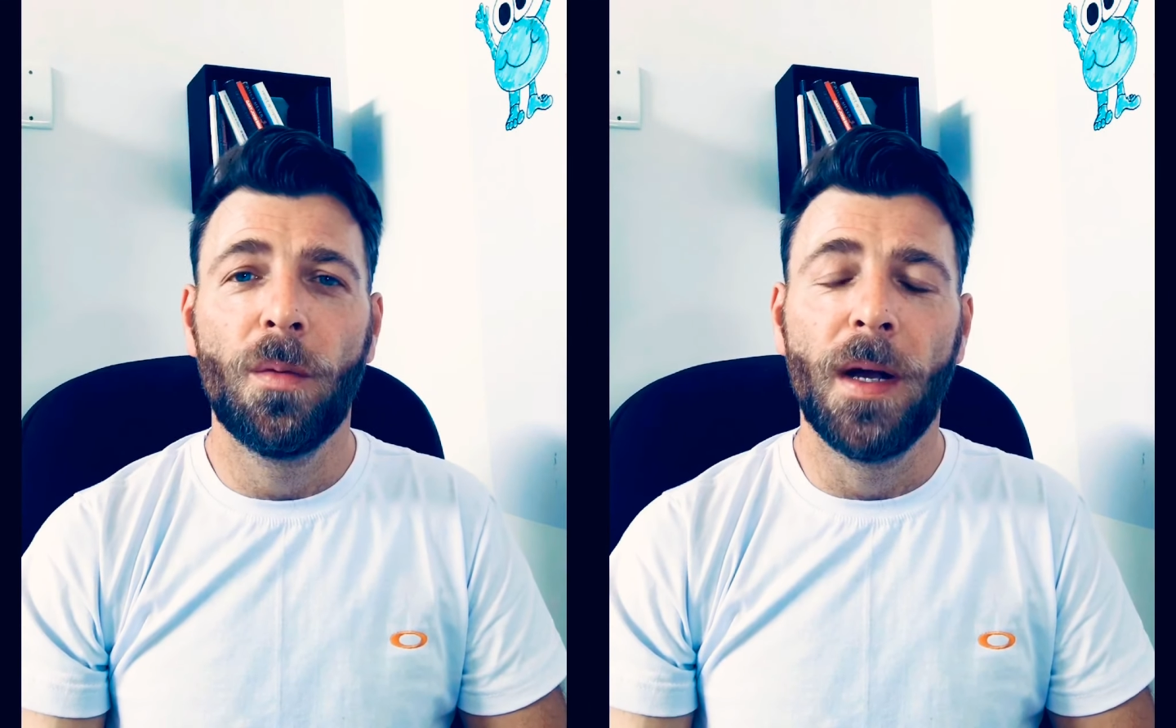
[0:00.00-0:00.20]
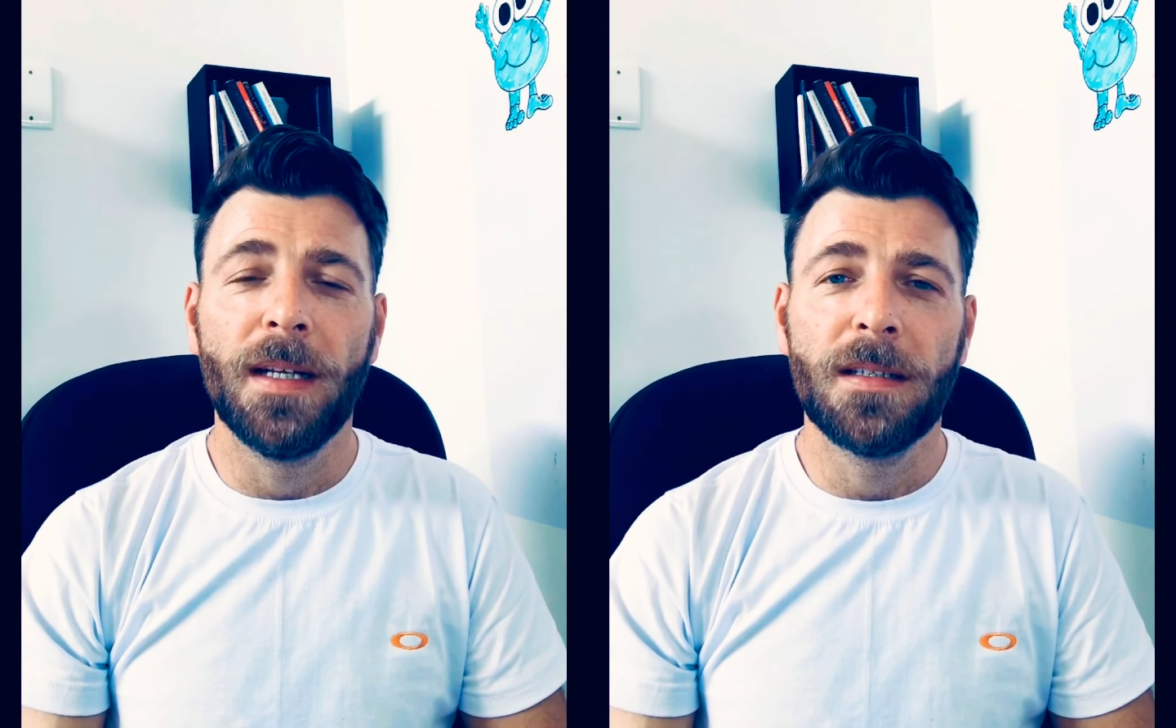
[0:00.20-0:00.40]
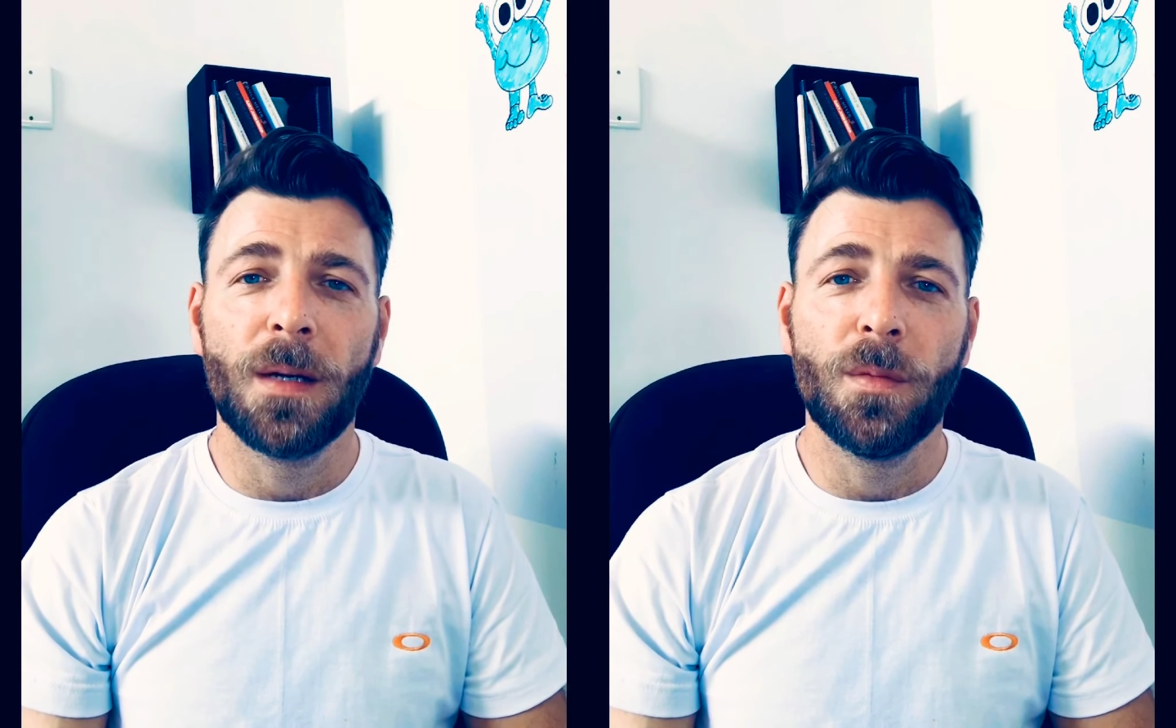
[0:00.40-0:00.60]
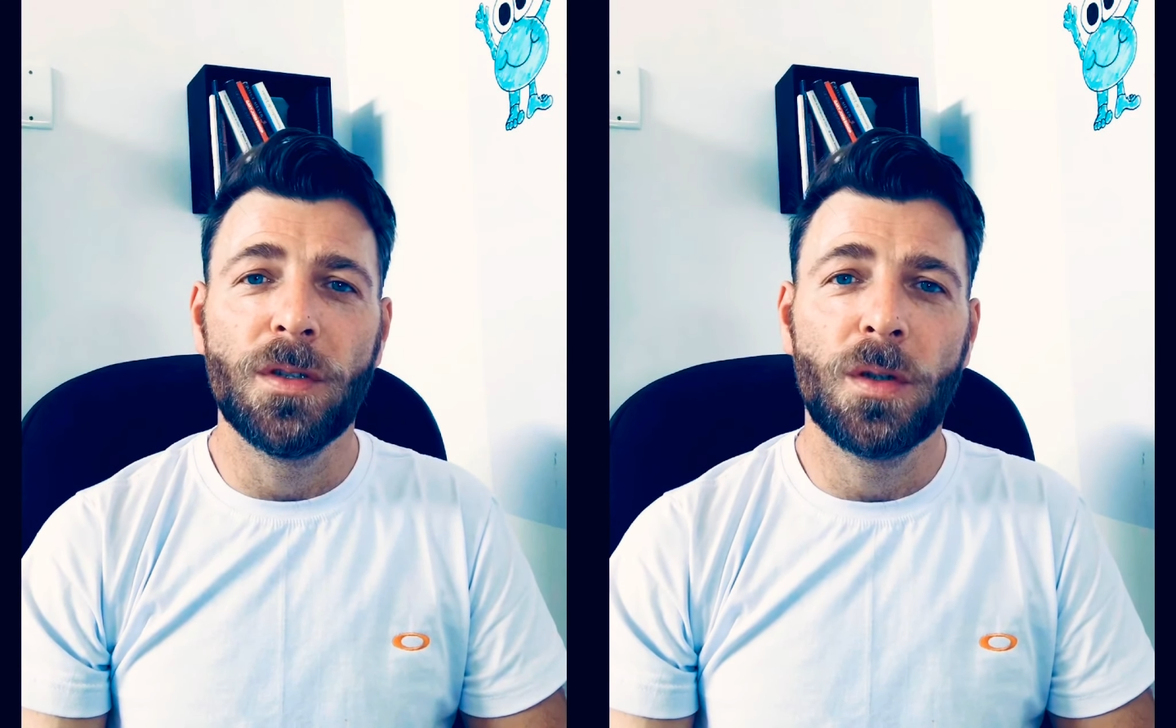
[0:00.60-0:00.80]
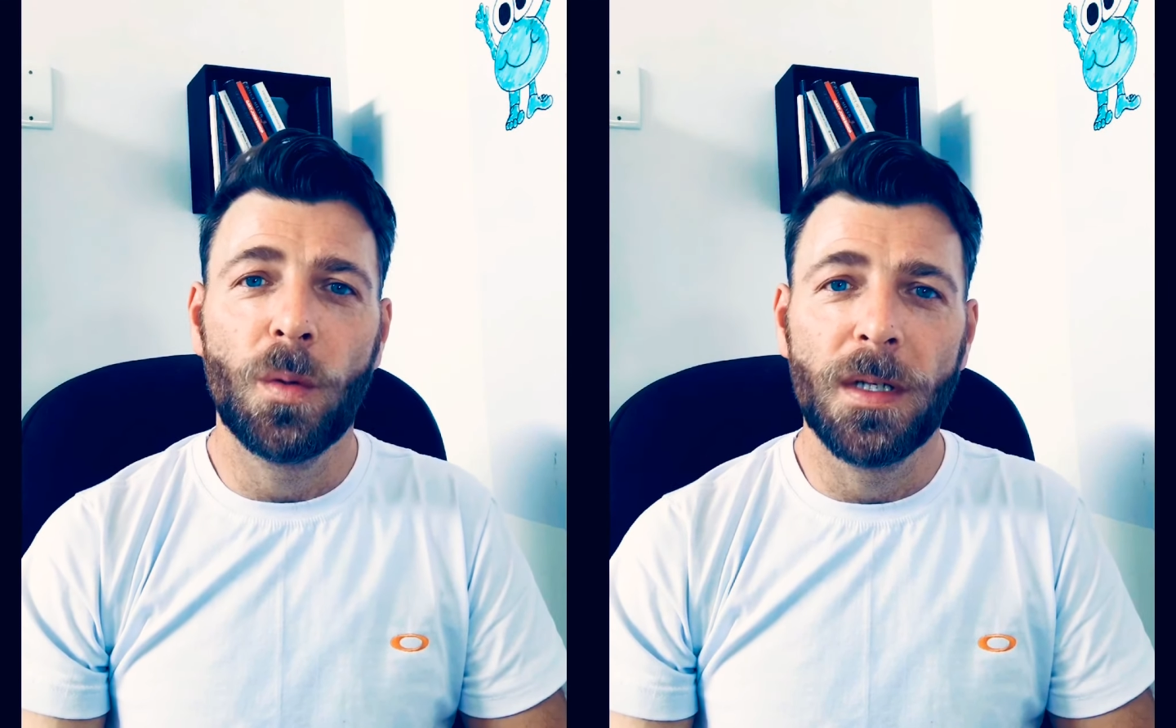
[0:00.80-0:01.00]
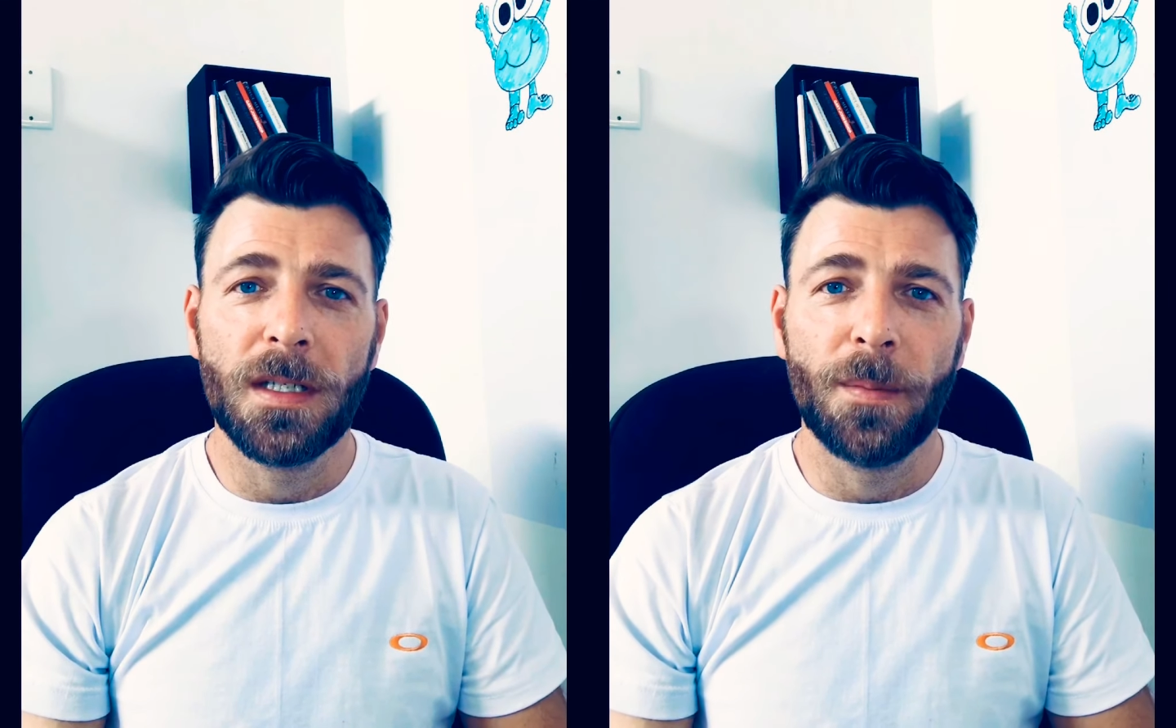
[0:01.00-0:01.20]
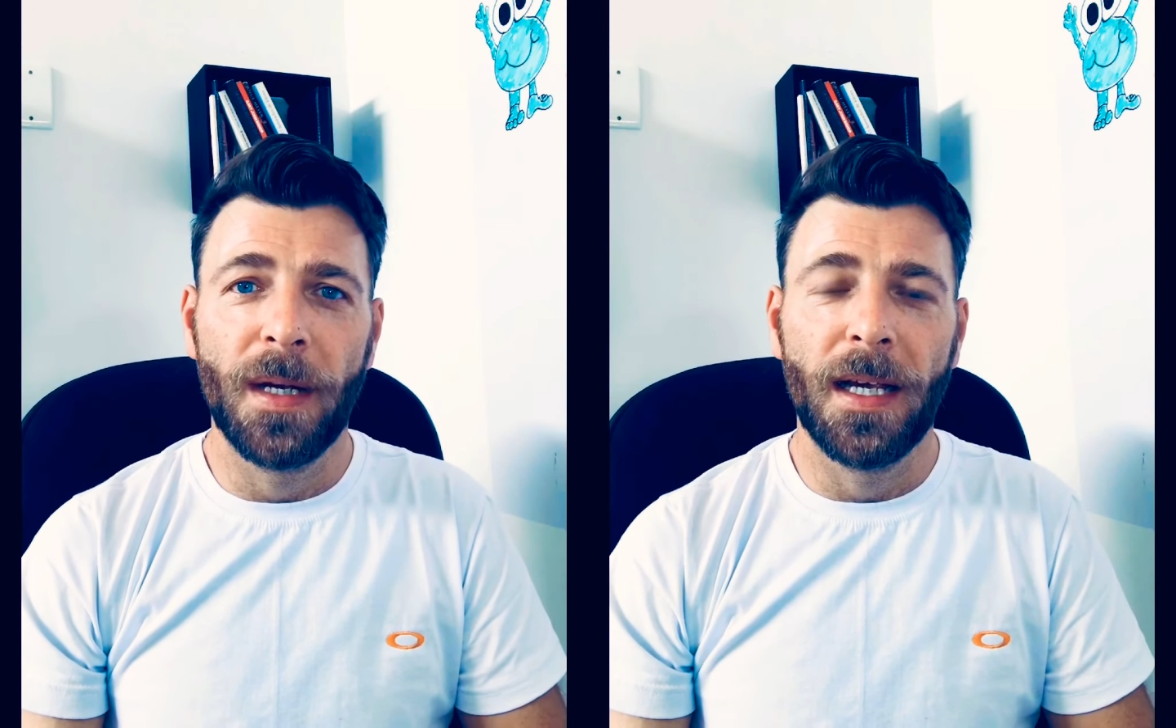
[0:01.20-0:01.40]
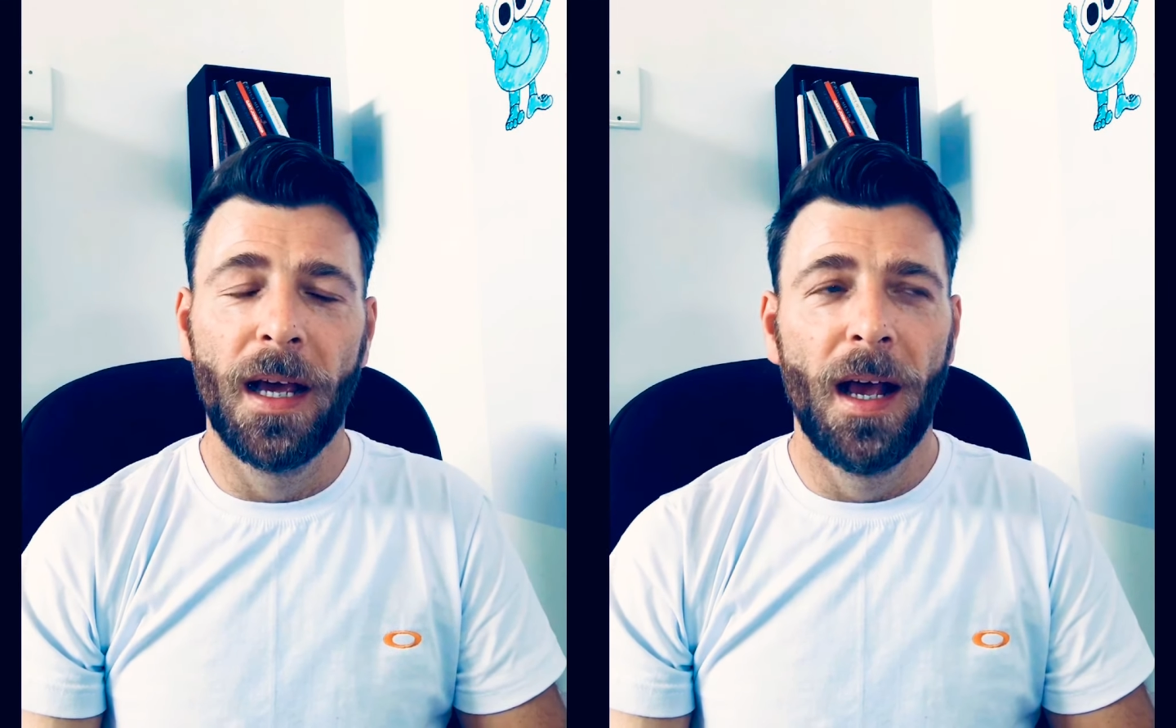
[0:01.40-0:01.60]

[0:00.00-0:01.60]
when someone's talking to me